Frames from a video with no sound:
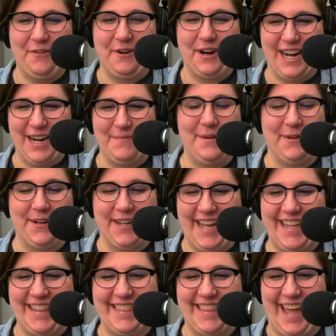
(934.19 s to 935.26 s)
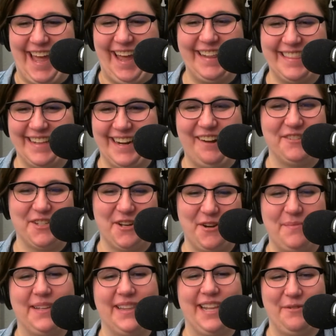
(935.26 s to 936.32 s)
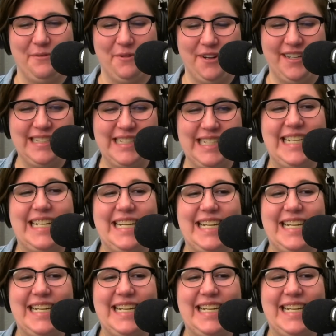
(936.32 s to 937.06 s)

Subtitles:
they were going to be able to hit the height that I was hoping they would.